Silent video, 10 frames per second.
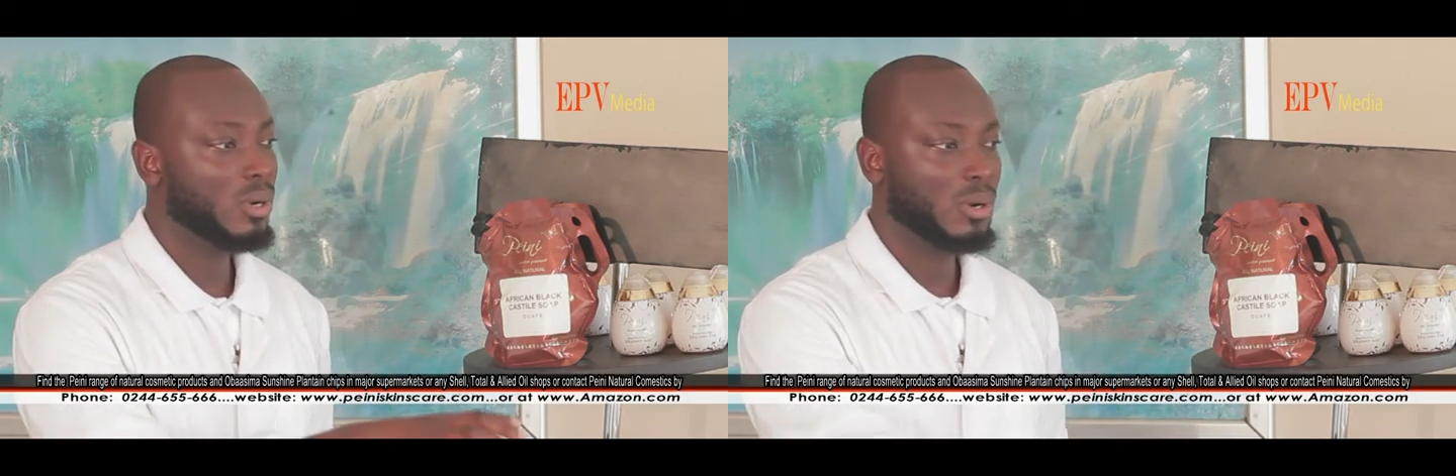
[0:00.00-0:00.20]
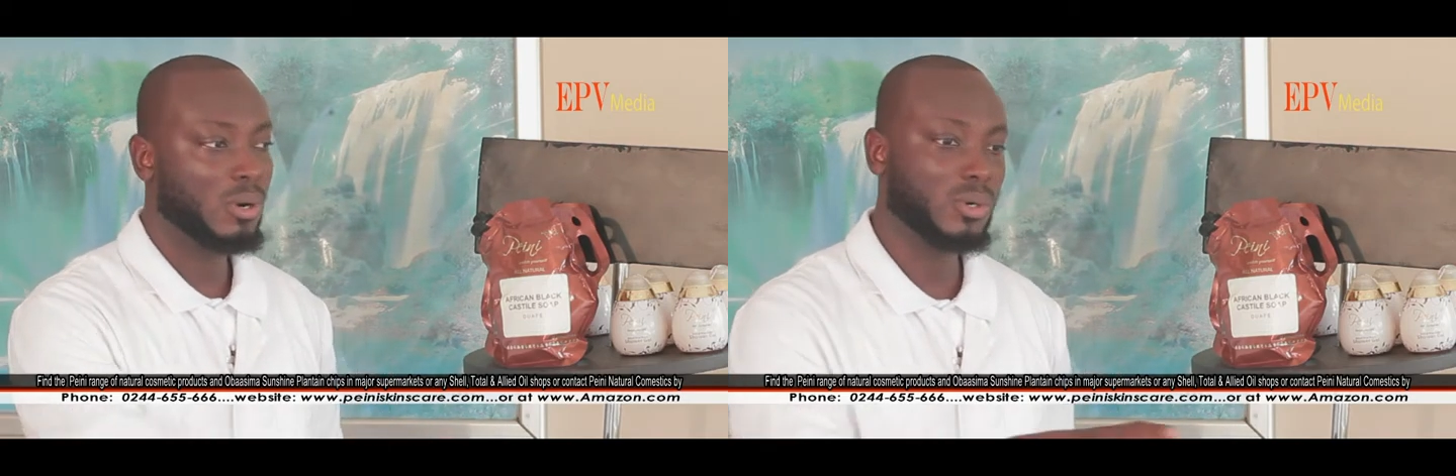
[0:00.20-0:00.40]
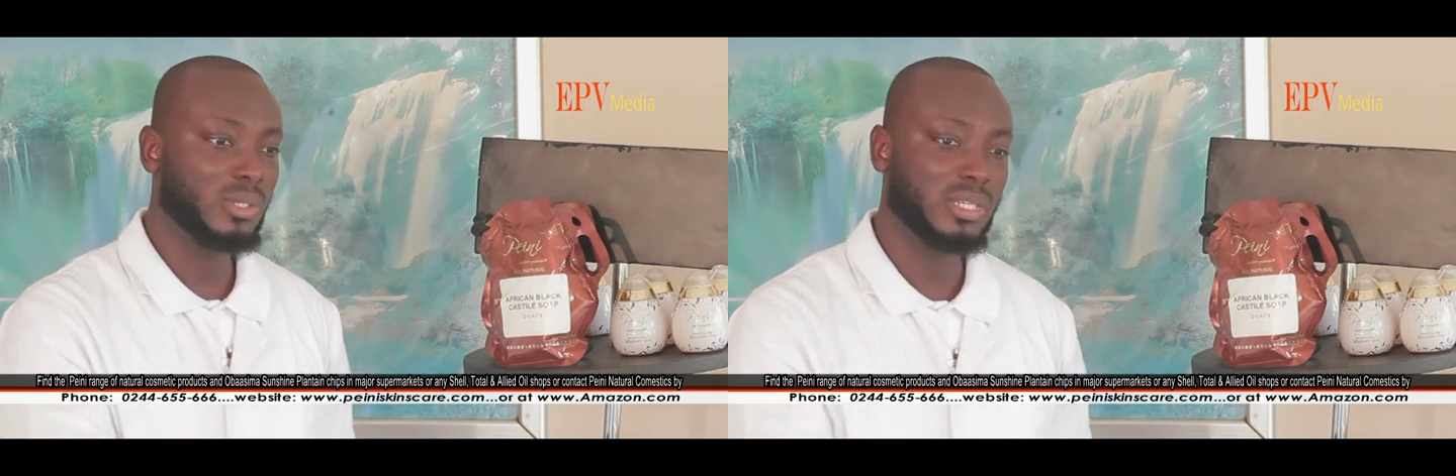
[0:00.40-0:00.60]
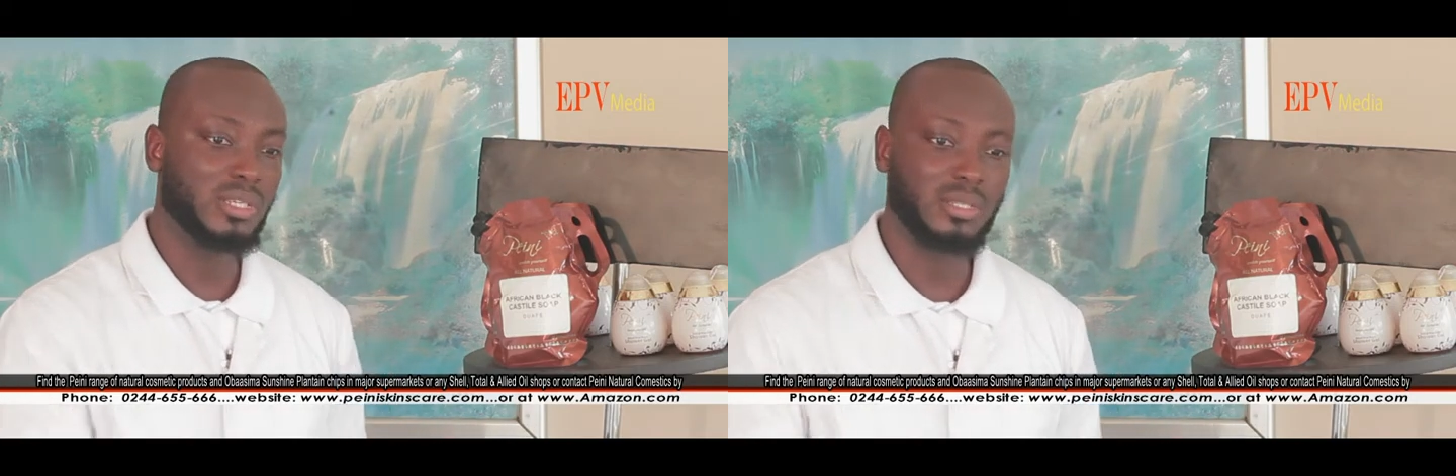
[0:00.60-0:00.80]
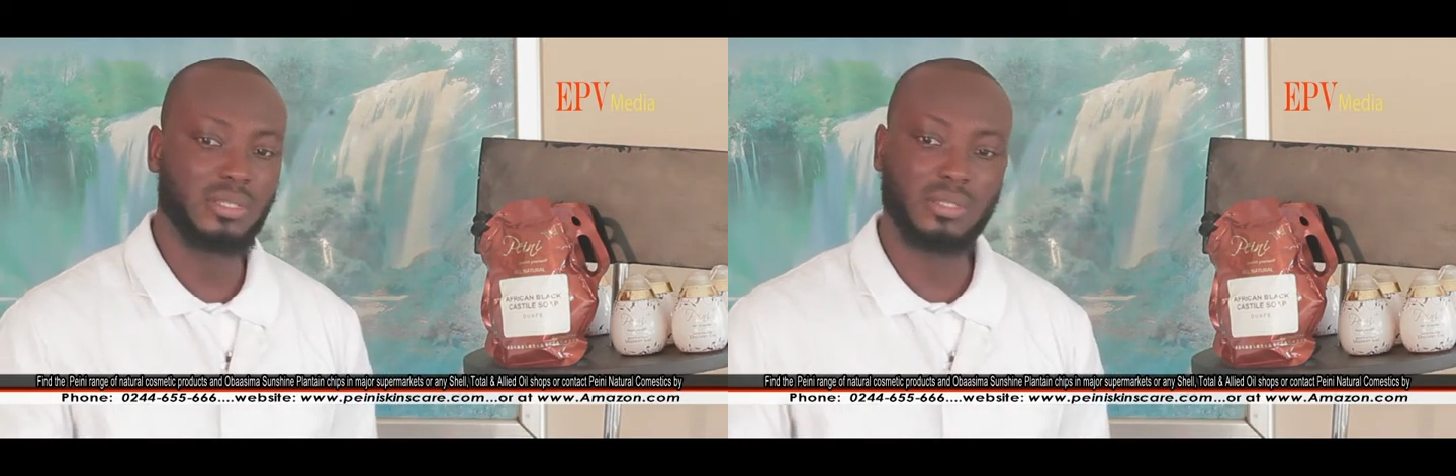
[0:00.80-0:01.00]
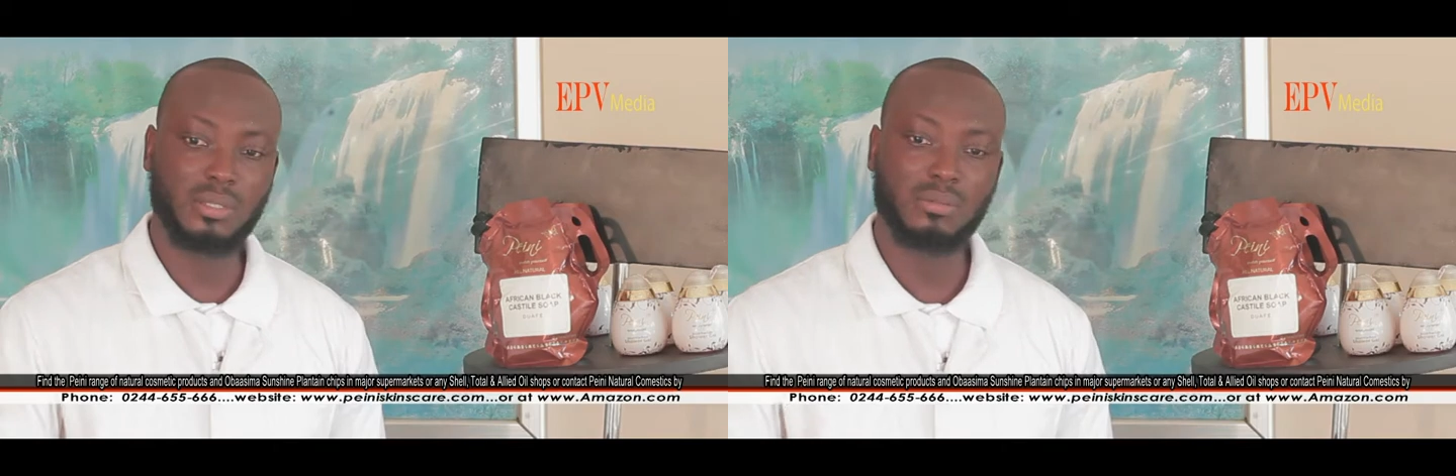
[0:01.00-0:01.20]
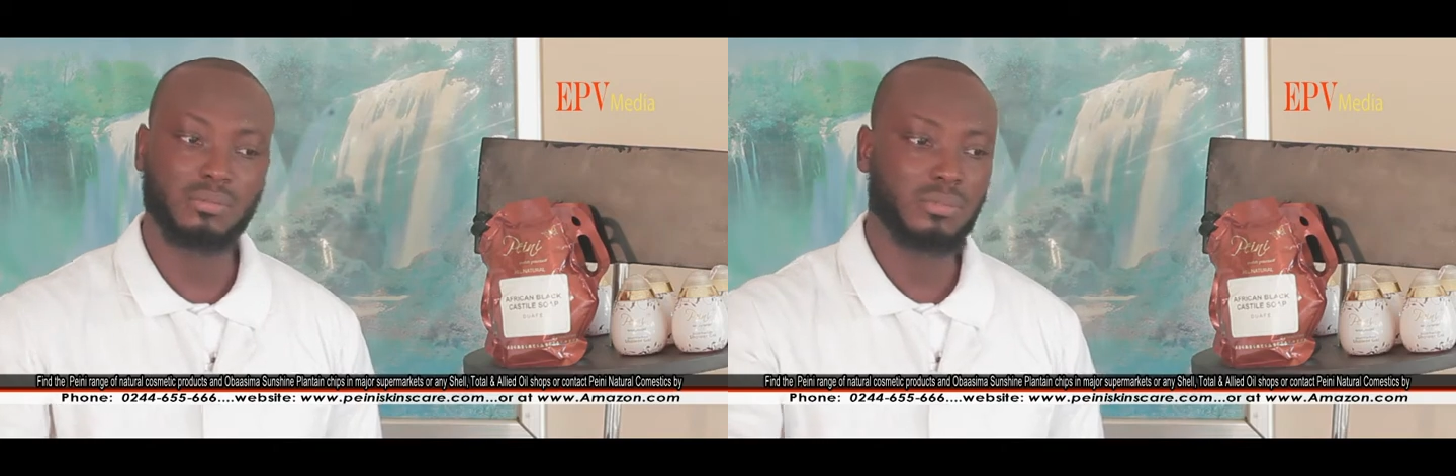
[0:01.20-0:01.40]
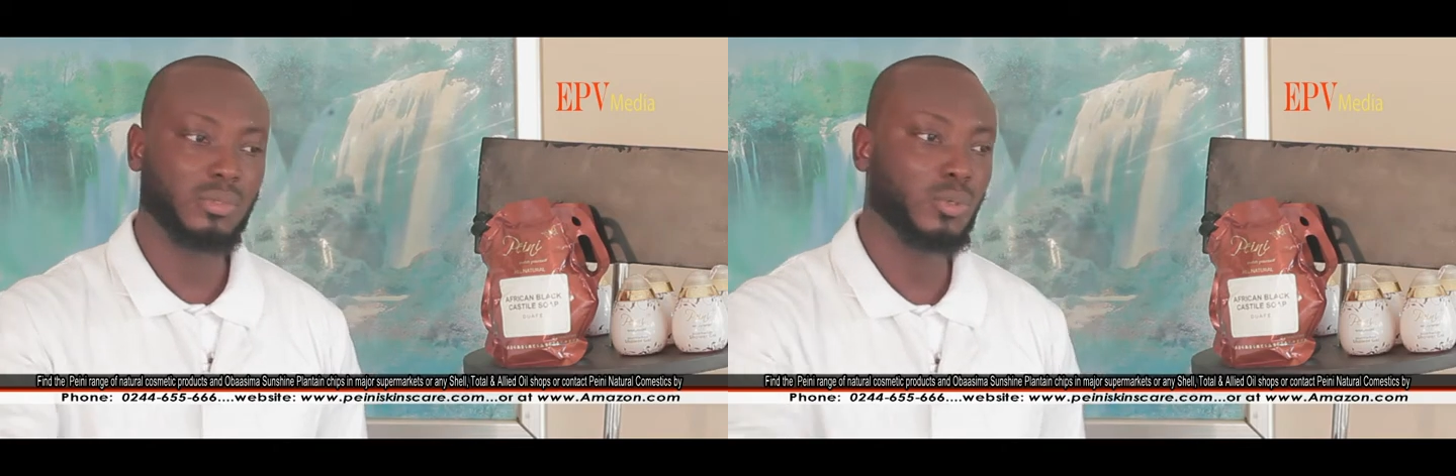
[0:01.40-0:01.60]
all these
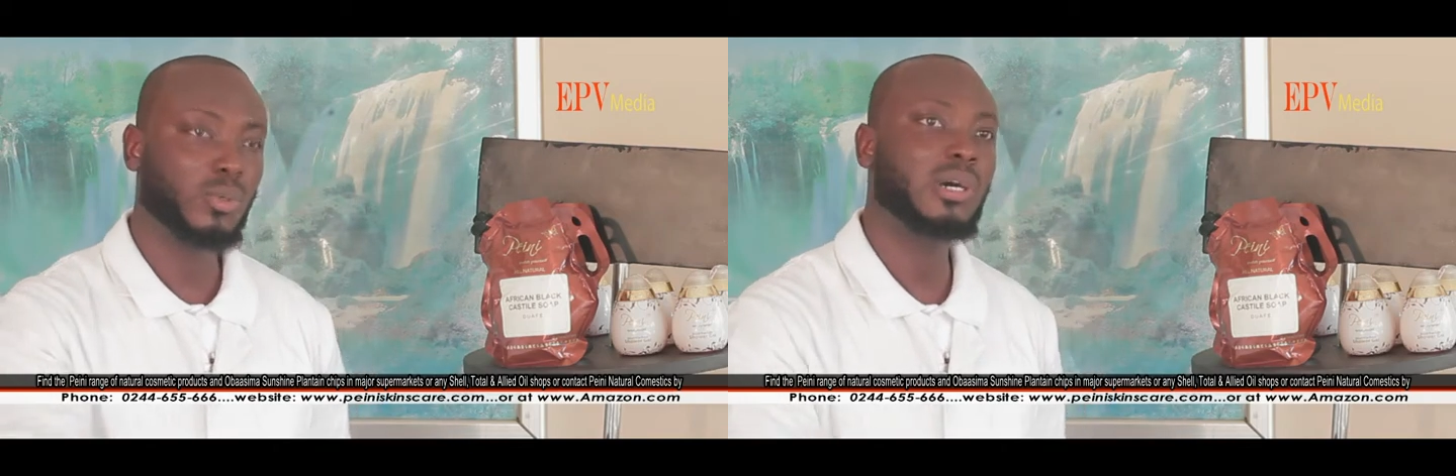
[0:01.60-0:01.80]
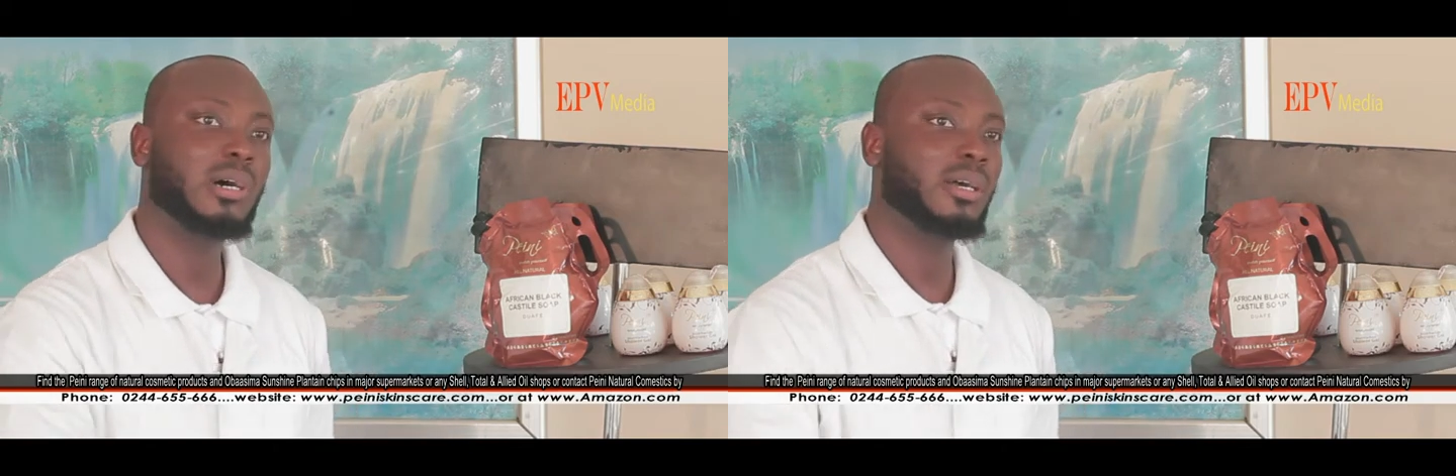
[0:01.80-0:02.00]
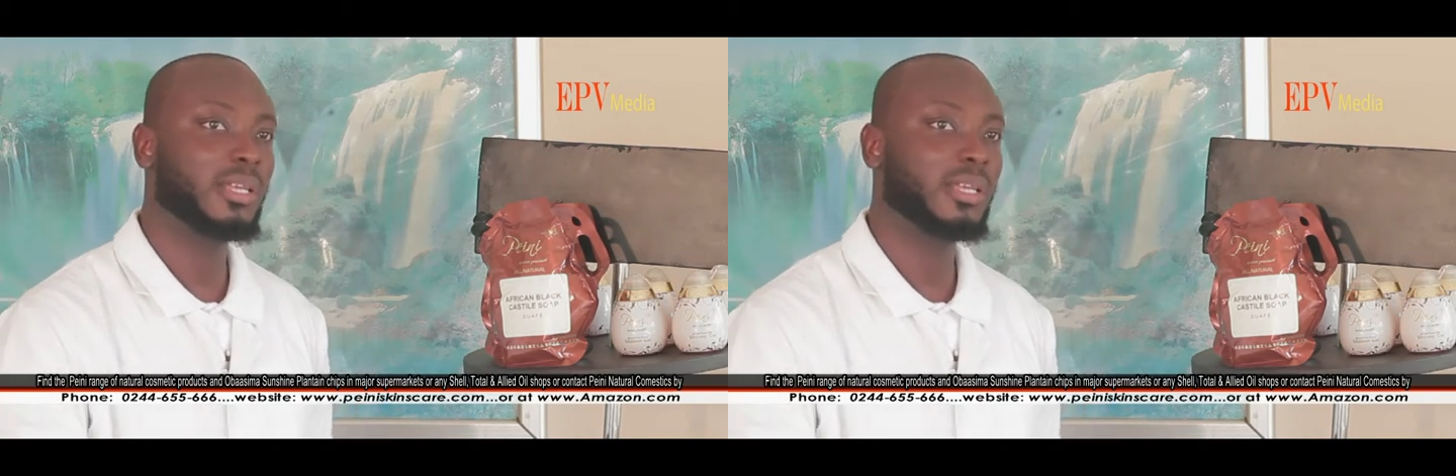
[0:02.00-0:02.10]
local,